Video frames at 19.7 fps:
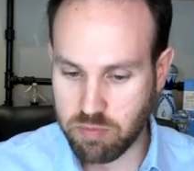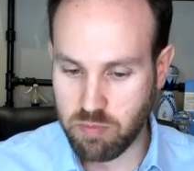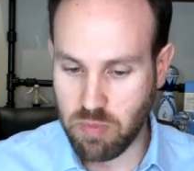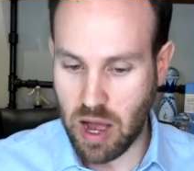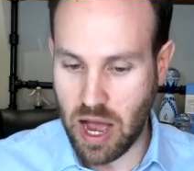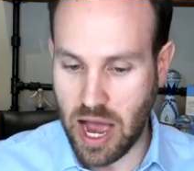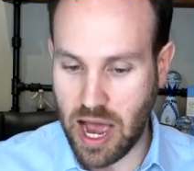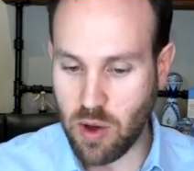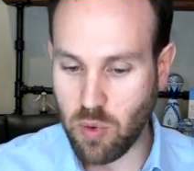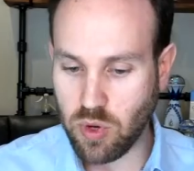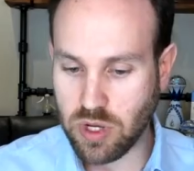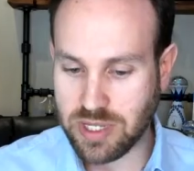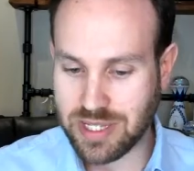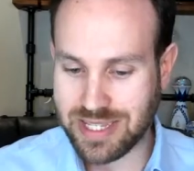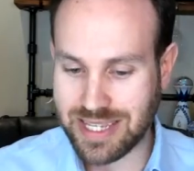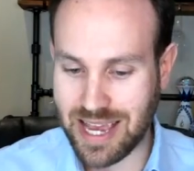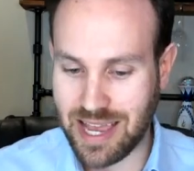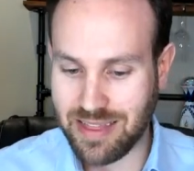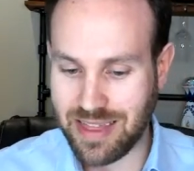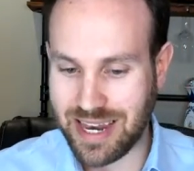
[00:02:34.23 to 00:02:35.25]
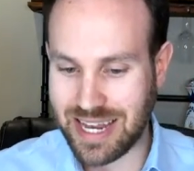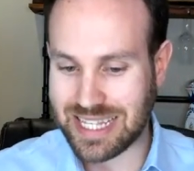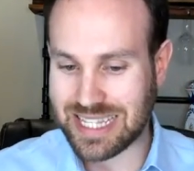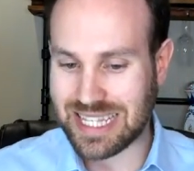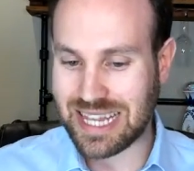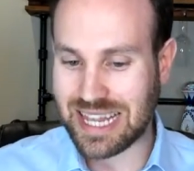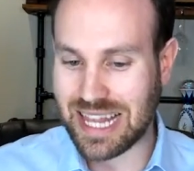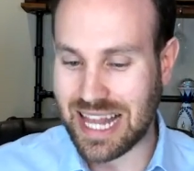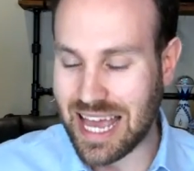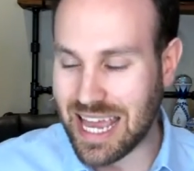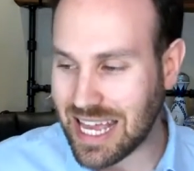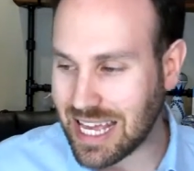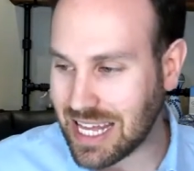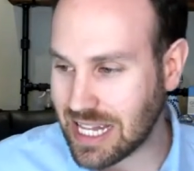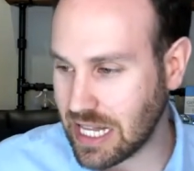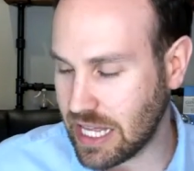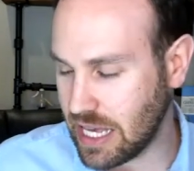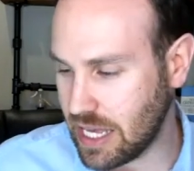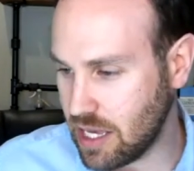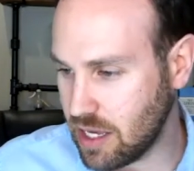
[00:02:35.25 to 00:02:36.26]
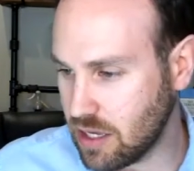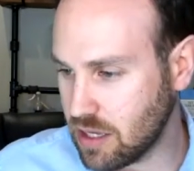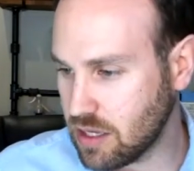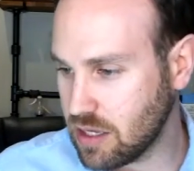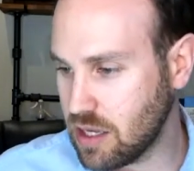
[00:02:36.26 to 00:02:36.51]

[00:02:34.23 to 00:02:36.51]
I would say that it's likely